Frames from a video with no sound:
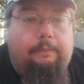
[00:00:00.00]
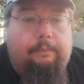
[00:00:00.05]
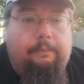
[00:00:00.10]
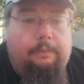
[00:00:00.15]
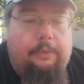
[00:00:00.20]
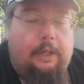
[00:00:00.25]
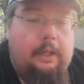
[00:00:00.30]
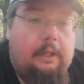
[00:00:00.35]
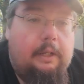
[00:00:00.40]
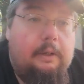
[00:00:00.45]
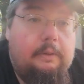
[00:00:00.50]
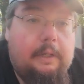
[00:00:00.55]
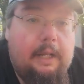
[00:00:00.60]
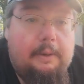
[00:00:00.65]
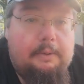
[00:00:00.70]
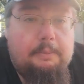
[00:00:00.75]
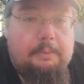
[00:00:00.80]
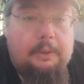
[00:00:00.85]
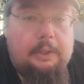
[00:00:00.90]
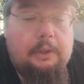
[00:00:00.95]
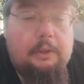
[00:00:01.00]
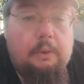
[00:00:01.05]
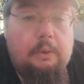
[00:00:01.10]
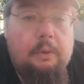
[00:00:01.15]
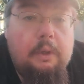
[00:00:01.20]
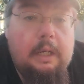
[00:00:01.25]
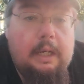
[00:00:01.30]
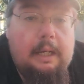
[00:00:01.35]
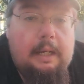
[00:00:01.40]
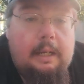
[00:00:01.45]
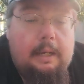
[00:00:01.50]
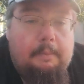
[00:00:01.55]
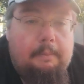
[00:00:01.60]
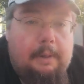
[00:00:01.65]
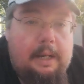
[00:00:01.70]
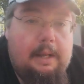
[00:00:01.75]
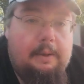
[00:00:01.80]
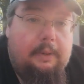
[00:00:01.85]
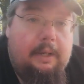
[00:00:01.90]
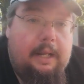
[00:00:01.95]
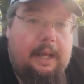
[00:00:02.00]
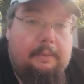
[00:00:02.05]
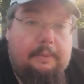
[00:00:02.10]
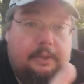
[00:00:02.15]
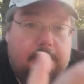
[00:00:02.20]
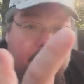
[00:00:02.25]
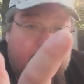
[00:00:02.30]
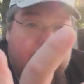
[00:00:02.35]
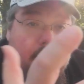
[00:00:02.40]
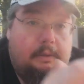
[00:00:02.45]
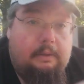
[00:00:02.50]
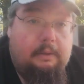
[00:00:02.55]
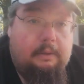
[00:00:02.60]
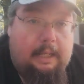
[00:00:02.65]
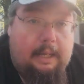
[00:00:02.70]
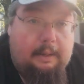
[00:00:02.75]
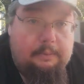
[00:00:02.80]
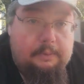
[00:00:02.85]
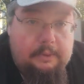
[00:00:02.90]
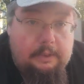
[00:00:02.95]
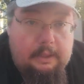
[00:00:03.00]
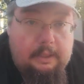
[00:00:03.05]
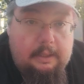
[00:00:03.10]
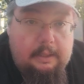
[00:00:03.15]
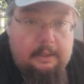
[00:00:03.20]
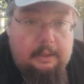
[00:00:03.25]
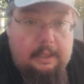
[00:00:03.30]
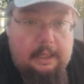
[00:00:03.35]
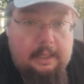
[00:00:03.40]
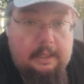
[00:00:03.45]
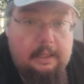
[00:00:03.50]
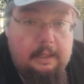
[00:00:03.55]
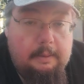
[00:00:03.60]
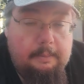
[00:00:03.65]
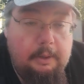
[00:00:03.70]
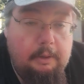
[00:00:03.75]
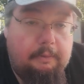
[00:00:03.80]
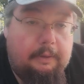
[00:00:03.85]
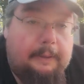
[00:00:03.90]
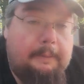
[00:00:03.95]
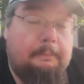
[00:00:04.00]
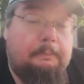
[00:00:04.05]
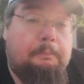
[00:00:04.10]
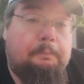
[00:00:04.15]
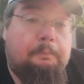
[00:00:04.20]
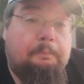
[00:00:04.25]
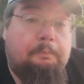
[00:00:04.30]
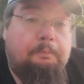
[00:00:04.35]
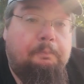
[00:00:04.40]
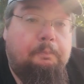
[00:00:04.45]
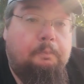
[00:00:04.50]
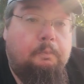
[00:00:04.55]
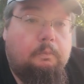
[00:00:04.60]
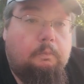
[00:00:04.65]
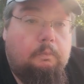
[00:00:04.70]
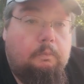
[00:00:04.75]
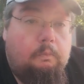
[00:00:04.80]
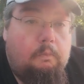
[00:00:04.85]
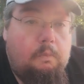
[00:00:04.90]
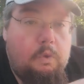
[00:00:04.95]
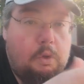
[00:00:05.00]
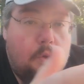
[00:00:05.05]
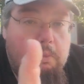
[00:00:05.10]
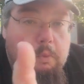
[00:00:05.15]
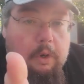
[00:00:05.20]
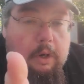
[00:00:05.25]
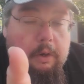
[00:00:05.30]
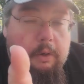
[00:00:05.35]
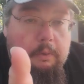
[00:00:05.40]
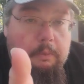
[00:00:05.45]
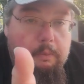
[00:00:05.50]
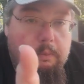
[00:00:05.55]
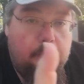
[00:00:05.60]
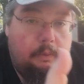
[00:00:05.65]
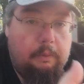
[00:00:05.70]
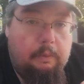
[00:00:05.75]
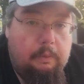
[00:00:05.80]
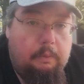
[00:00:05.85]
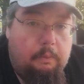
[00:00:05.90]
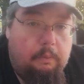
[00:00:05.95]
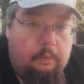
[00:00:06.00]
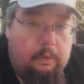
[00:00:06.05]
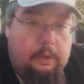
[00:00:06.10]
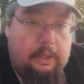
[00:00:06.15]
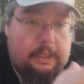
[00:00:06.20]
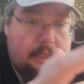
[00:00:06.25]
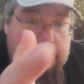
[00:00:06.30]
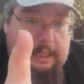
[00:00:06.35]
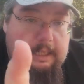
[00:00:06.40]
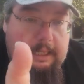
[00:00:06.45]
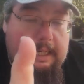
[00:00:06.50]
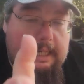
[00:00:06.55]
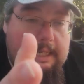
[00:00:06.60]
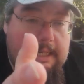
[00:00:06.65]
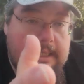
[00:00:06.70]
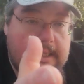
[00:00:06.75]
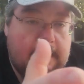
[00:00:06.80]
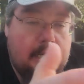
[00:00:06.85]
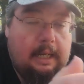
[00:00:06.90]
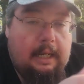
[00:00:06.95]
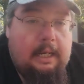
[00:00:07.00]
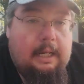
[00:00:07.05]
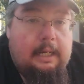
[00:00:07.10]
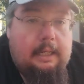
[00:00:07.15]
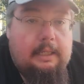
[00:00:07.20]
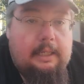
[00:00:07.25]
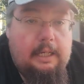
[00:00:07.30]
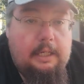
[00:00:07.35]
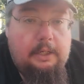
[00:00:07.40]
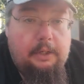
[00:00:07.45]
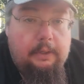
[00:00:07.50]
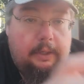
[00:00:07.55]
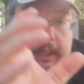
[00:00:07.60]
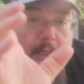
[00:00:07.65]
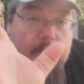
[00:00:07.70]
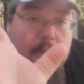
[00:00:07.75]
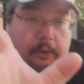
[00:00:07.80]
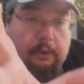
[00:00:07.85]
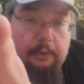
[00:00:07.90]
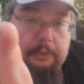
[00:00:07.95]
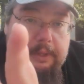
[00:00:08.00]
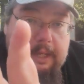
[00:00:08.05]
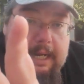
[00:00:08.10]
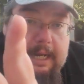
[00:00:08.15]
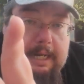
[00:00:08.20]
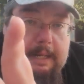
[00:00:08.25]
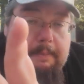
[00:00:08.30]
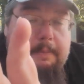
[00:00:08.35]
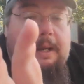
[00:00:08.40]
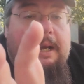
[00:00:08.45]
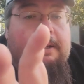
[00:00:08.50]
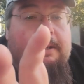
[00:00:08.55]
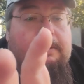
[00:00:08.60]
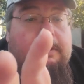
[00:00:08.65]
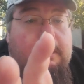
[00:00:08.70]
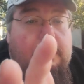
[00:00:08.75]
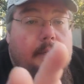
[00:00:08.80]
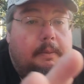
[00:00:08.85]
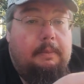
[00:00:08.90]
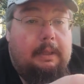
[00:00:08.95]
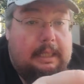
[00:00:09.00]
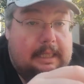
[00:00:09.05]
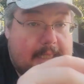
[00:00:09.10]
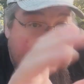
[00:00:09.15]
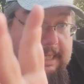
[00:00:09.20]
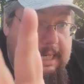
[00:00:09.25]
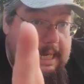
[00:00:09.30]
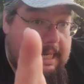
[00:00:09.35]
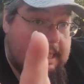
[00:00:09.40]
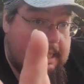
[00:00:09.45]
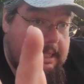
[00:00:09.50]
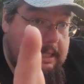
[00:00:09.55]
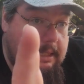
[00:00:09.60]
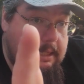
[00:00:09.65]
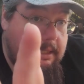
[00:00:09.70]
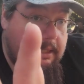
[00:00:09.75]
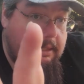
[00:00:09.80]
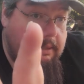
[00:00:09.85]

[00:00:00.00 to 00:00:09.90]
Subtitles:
That was pretty cool. But anyway, that was the end of the movie. Well, once it hits, then you get a little thing that pops up that says